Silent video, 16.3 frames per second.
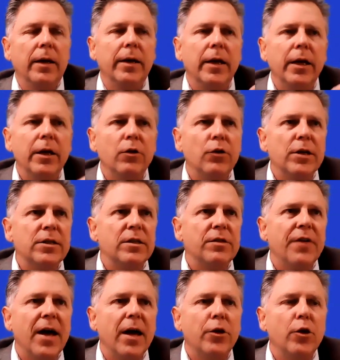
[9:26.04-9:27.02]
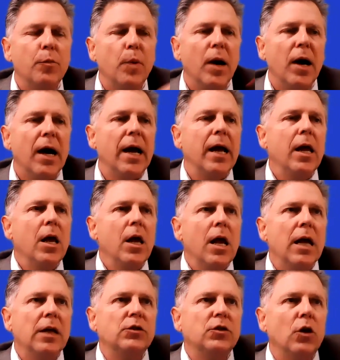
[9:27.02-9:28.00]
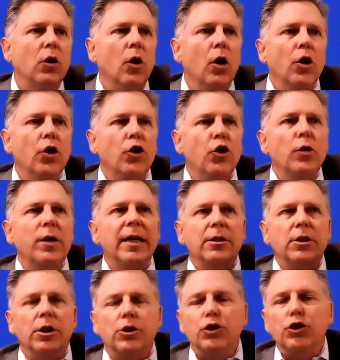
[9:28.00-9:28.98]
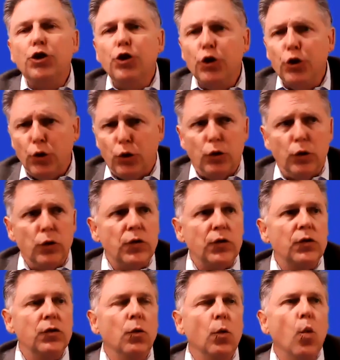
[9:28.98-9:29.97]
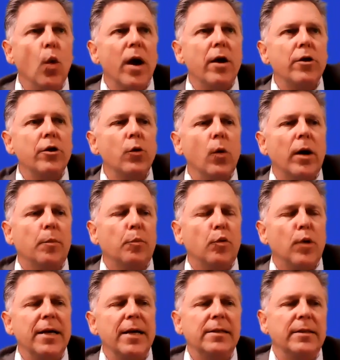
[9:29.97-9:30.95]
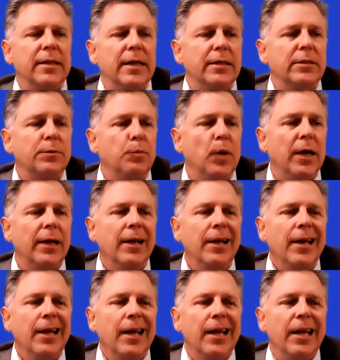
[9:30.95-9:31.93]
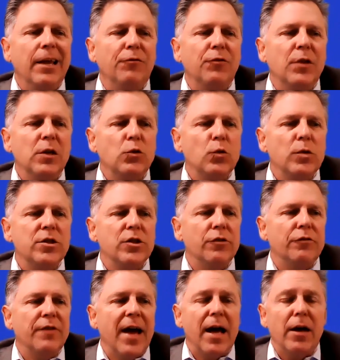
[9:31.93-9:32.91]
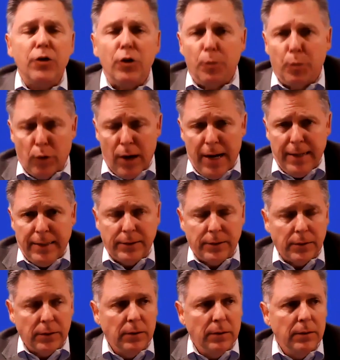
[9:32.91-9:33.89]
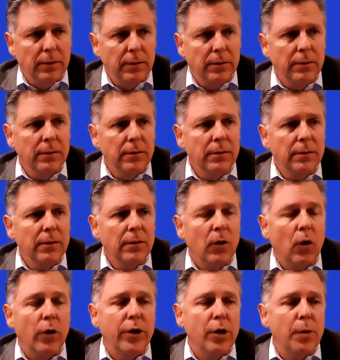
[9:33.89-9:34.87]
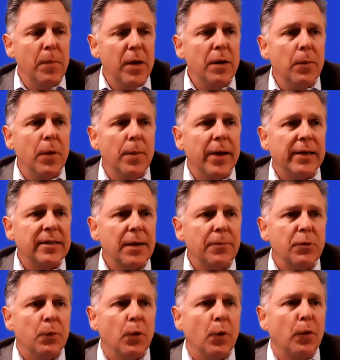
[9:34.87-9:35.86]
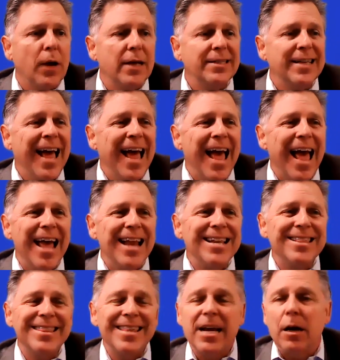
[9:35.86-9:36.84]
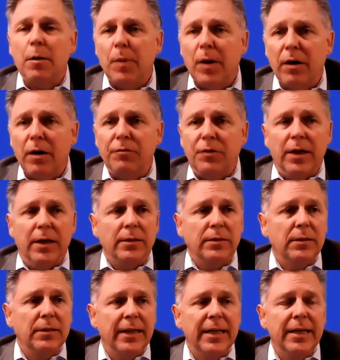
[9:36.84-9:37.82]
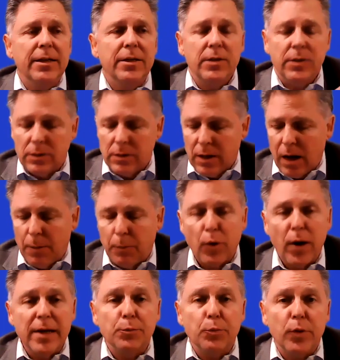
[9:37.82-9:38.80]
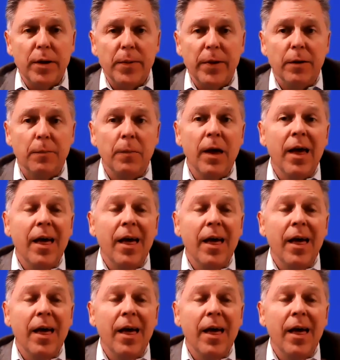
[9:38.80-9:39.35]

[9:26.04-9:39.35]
increase the value pie. And so you get to choose where you want to price this. But if this was your value price or your minimum acceptable price, anything above this is a price premium.